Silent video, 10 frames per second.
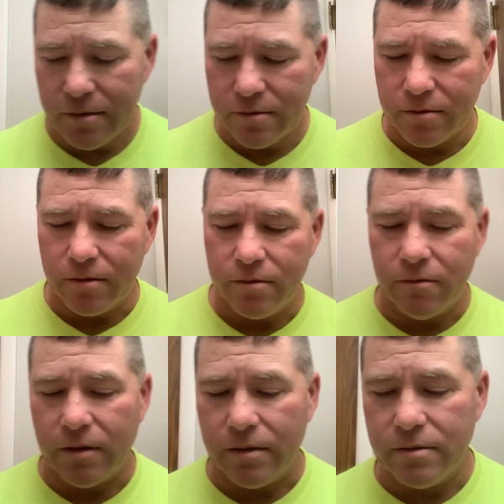
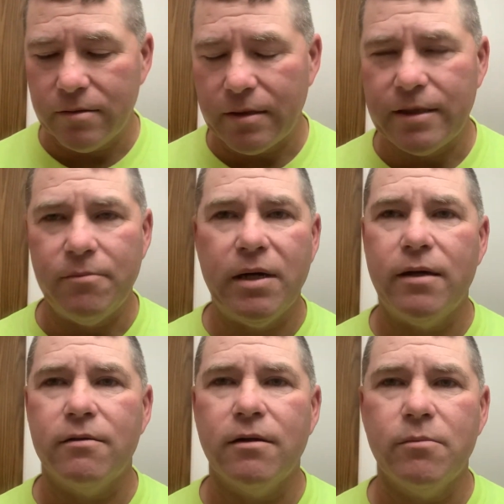So like you
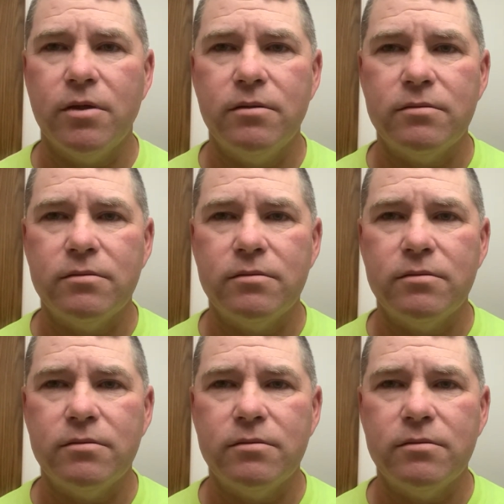batter up